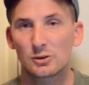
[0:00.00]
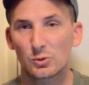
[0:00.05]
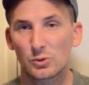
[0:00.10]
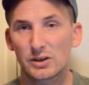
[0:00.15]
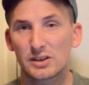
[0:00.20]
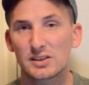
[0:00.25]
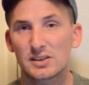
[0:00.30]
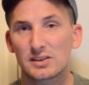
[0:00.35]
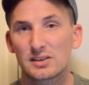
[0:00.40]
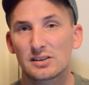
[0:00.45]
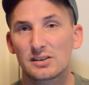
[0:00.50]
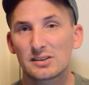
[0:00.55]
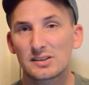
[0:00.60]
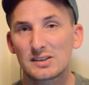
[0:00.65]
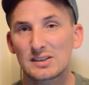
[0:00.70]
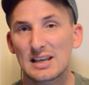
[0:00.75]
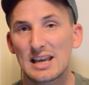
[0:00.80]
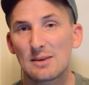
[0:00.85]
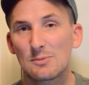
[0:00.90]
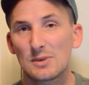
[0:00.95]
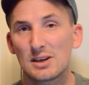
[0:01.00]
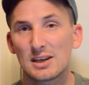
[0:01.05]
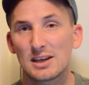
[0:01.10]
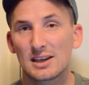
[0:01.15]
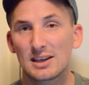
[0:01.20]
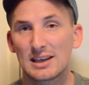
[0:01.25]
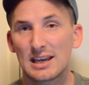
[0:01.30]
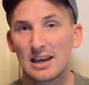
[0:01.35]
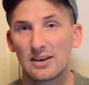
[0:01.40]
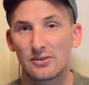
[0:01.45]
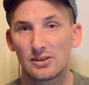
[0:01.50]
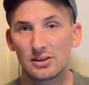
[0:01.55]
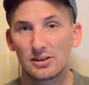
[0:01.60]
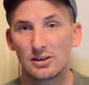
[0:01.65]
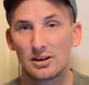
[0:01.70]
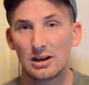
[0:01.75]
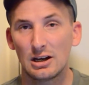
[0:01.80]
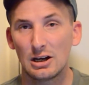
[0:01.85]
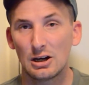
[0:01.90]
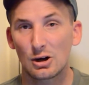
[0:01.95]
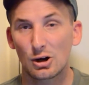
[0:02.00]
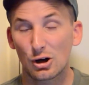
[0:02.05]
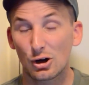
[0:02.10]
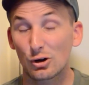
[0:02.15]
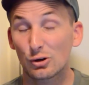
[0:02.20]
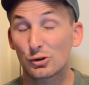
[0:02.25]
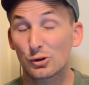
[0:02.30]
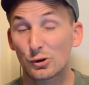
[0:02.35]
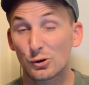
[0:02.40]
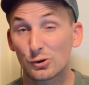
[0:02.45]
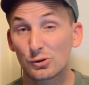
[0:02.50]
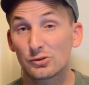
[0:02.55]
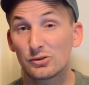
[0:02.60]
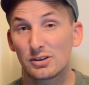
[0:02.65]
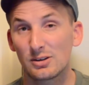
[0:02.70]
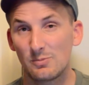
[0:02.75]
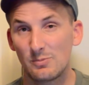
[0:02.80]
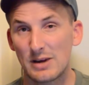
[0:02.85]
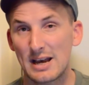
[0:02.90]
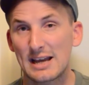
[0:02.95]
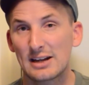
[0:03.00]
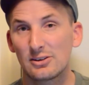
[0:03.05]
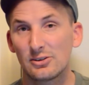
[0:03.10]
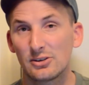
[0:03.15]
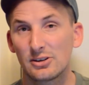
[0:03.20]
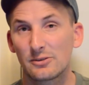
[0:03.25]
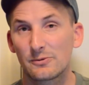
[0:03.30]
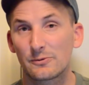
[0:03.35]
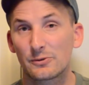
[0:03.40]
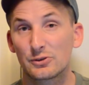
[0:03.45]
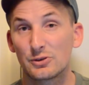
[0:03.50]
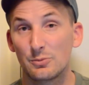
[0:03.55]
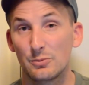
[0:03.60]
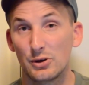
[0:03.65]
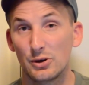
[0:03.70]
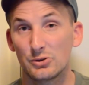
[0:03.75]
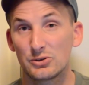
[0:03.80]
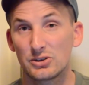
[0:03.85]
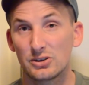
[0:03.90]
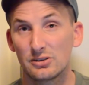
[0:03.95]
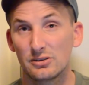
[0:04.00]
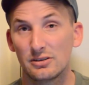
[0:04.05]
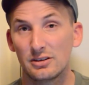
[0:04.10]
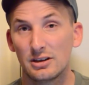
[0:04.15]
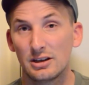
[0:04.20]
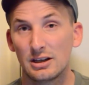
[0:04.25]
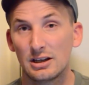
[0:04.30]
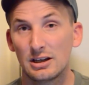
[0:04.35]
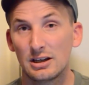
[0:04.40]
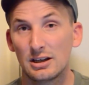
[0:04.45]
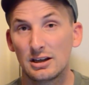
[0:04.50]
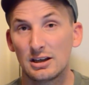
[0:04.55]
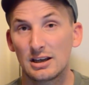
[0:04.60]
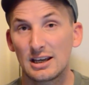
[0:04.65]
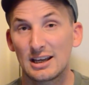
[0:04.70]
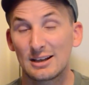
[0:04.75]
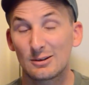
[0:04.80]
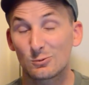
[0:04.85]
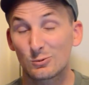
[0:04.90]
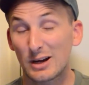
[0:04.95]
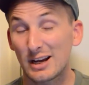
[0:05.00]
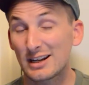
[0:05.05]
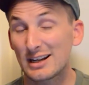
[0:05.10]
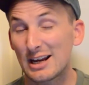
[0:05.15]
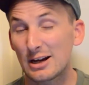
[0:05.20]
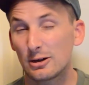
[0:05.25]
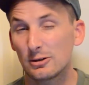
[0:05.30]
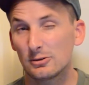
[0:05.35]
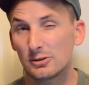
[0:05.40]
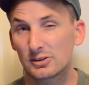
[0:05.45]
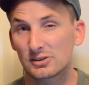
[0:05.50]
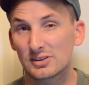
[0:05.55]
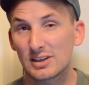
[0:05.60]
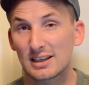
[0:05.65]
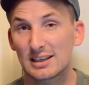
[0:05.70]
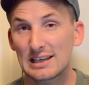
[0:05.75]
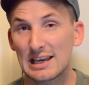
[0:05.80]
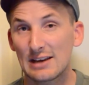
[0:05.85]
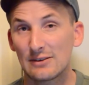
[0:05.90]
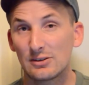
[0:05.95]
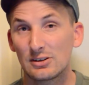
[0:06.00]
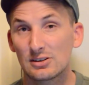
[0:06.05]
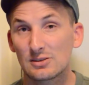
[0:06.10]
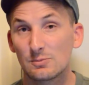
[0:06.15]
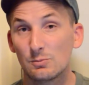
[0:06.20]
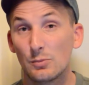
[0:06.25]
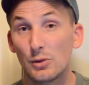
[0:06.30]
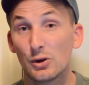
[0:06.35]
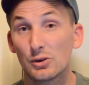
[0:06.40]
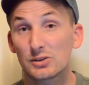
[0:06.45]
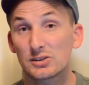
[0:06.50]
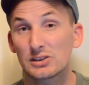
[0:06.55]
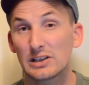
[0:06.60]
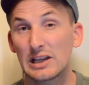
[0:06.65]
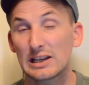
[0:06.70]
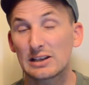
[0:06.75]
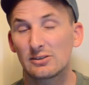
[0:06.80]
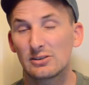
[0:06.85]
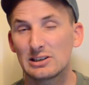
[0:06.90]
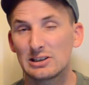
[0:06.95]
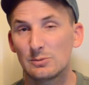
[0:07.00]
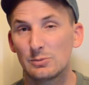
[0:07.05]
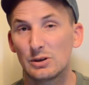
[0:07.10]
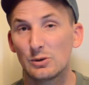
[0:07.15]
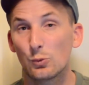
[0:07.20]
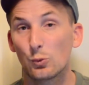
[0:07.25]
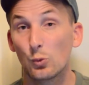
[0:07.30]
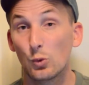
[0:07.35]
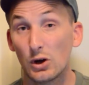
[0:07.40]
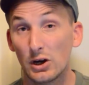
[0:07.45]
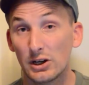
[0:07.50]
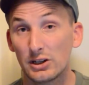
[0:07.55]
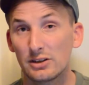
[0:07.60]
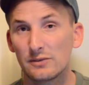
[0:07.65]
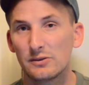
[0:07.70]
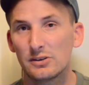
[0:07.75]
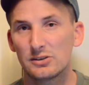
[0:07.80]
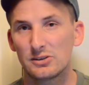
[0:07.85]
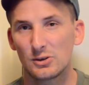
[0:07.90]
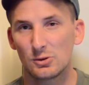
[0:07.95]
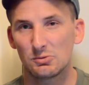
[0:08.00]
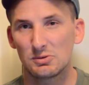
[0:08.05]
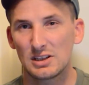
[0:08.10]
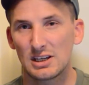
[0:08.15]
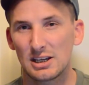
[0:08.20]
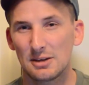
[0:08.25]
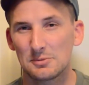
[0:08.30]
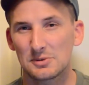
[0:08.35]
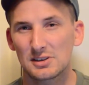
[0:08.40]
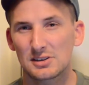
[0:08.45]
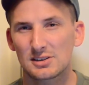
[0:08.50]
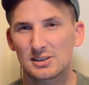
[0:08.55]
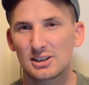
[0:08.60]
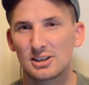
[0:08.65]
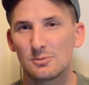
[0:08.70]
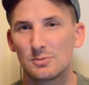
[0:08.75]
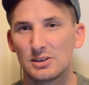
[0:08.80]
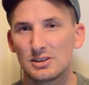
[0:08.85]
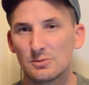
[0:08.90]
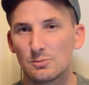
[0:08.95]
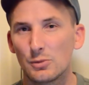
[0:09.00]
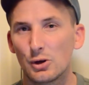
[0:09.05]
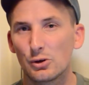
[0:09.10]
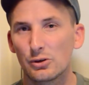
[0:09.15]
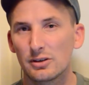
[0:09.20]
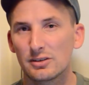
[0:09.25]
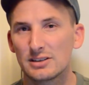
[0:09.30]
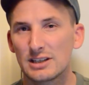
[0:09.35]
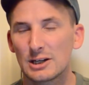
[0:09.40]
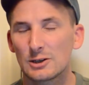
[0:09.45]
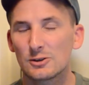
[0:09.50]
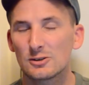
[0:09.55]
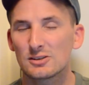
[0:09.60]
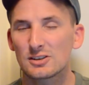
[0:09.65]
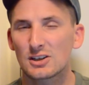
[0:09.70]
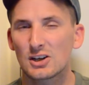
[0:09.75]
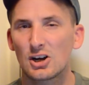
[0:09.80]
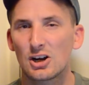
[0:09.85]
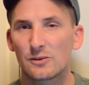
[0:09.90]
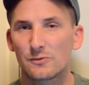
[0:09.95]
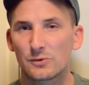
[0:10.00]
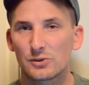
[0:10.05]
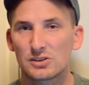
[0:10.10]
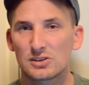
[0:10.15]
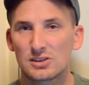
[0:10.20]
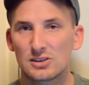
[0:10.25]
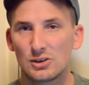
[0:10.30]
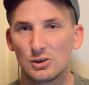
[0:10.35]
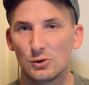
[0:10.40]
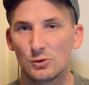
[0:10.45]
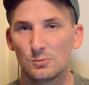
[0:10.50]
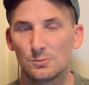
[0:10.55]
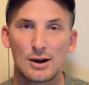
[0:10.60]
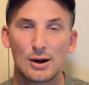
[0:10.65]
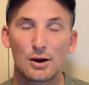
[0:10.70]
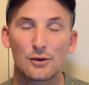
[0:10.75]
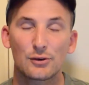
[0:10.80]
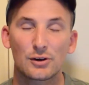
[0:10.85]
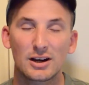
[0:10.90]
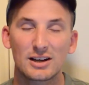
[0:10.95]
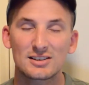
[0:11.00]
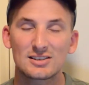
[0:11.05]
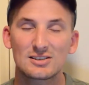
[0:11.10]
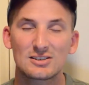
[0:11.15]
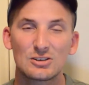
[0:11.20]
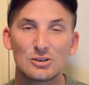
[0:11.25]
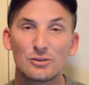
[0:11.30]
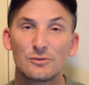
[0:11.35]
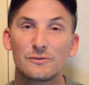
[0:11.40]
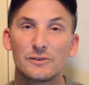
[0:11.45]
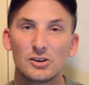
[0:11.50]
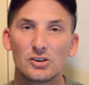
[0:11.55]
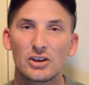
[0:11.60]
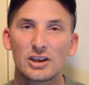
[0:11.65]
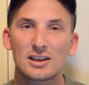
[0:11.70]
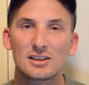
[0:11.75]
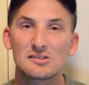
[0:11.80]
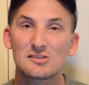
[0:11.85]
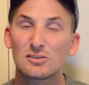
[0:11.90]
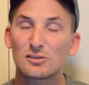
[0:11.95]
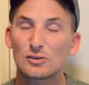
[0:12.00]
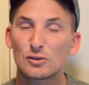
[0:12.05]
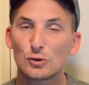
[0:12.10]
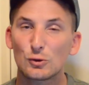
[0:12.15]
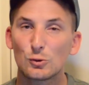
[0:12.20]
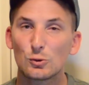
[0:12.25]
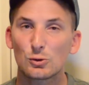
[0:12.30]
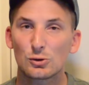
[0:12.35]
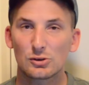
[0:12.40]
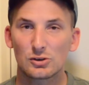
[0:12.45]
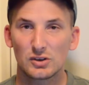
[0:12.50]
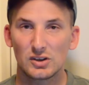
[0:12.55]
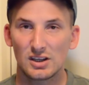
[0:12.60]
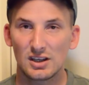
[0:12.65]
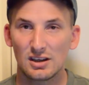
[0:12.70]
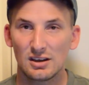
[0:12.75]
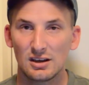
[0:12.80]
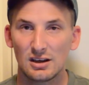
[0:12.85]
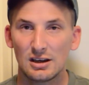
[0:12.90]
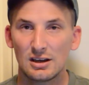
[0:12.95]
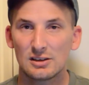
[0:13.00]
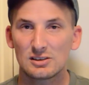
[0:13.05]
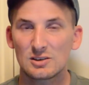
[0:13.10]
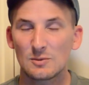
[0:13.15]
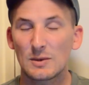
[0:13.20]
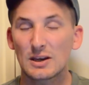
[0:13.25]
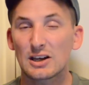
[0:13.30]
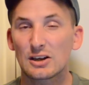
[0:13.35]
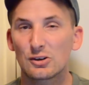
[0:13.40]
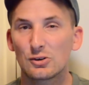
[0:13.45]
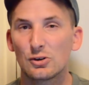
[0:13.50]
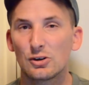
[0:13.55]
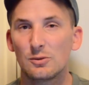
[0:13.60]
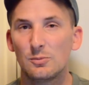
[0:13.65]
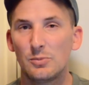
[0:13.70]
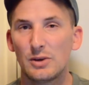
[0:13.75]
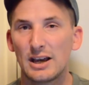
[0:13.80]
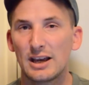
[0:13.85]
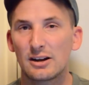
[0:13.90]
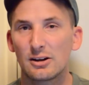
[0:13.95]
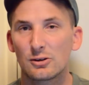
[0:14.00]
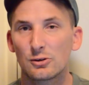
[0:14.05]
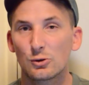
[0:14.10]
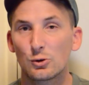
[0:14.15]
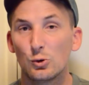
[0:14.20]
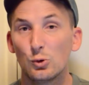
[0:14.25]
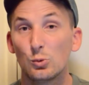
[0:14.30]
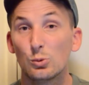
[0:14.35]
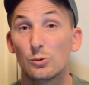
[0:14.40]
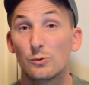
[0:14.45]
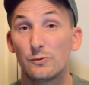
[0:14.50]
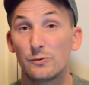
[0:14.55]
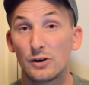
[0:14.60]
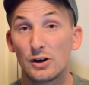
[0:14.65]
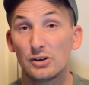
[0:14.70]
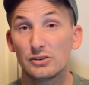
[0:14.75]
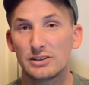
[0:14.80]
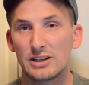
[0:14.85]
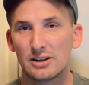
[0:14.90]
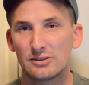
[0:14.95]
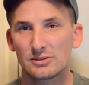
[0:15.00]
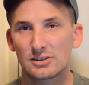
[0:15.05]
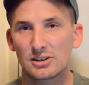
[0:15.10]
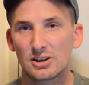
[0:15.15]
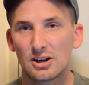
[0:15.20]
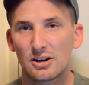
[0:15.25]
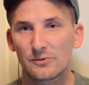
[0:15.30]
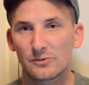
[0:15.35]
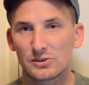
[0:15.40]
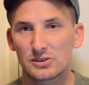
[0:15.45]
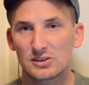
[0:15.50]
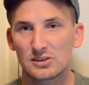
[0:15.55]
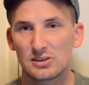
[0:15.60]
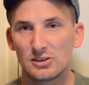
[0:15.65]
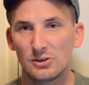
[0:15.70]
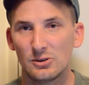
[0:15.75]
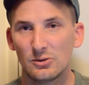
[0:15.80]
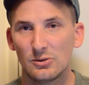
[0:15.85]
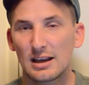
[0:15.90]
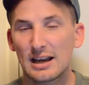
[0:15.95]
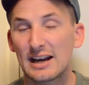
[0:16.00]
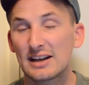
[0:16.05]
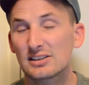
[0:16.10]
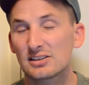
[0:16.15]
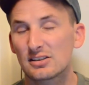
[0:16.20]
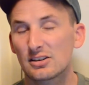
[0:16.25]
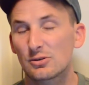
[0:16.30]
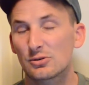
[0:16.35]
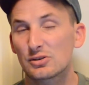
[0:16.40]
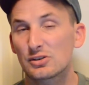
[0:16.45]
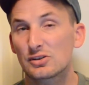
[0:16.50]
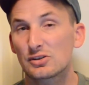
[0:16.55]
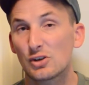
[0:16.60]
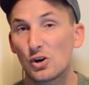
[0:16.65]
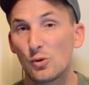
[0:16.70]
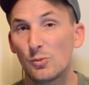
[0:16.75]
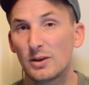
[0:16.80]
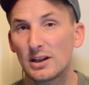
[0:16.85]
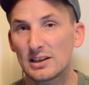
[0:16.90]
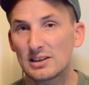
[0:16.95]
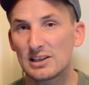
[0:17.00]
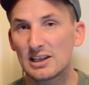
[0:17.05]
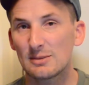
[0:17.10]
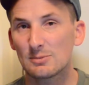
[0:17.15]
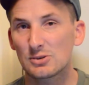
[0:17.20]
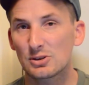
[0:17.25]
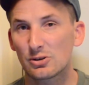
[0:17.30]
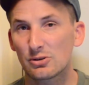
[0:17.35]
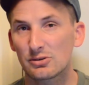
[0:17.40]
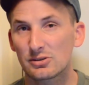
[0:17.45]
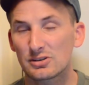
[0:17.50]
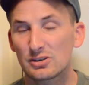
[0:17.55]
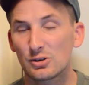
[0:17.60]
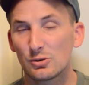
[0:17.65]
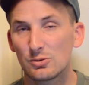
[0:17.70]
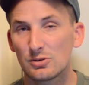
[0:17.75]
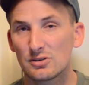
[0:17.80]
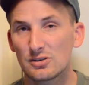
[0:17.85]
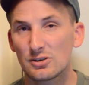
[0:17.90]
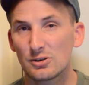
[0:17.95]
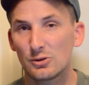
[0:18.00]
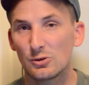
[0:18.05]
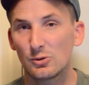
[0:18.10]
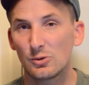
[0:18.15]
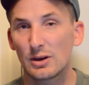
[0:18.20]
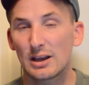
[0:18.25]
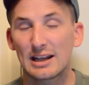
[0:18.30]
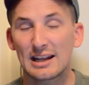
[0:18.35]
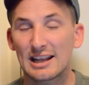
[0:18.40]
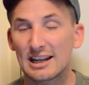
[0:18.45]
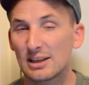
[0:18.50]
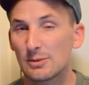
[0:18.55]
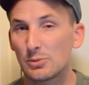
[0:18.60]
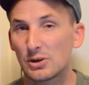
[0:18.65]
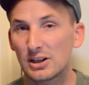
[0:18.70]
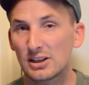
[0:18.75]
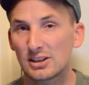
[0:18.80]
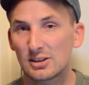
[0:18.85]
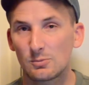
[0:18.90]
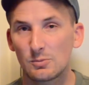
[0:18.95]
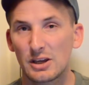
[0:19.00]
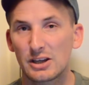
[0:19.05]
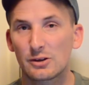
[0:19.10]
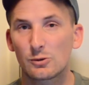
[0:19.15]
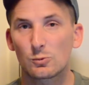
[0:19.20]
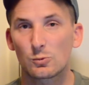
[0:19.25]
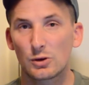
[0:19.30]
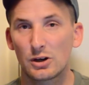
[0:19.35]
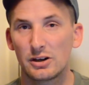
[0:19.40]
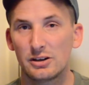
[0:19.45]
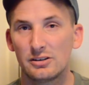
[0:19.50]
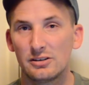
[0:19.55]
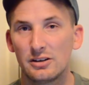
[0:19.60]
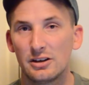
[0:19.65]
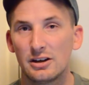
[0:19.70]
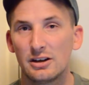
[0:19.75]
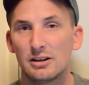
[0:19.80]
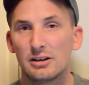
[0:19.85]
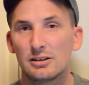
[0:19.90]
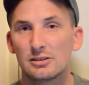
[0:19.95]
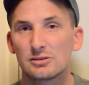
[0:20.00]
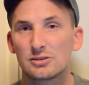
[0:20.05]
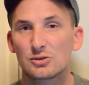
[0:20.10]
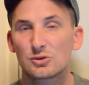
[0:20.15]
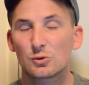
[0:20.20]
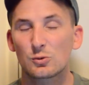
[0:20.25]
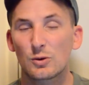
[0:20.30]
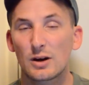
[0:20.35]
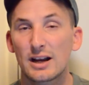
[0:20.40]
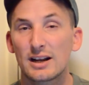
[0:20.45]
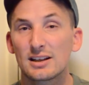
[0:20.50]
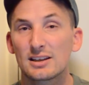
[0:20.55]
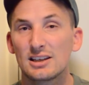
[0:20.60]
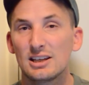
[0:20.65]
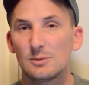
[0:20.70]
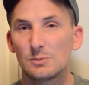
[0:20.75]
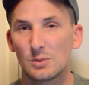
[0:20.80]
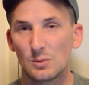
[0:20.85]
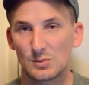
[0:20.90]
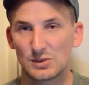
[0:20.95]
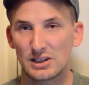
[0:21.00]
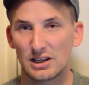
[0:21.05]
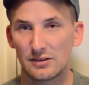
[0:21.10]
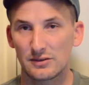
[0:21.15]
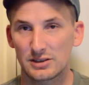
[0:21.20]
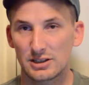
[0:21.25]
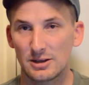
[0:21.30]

Chris, Sammy, and Kevin are all currently battling for demotion. And right now it looks like Kevin is most likely to be one of the 2 teams that's going to be demoted down into Conference 2. However, I still feel like it's too early to make a good bet on who will fall down to Conference 2, as there are so many teams that are at 2-2 and anybody can make a run to try to keep themselves